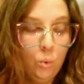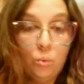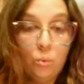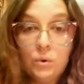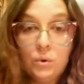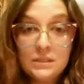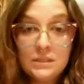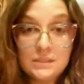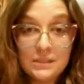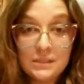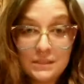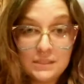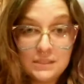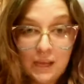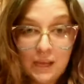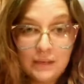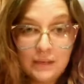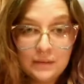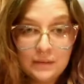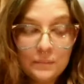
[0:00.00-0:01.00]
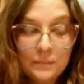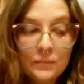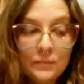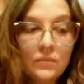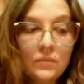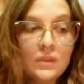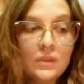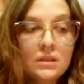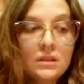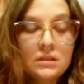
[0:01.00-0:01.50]
Once it's done.
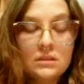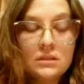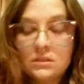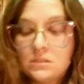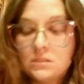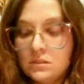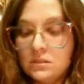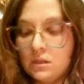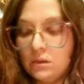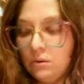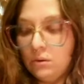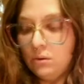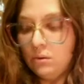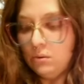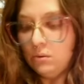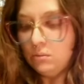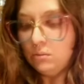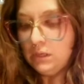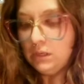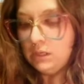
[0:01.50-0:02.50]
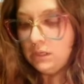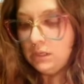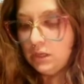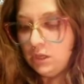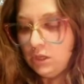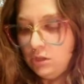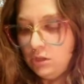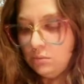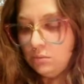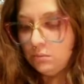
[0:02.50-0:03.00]
So
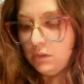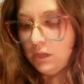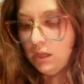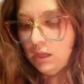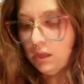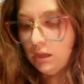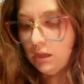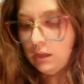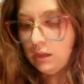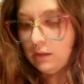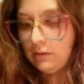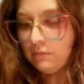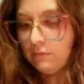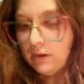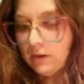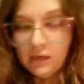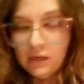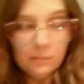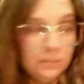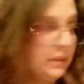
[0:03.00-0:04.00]
you can find a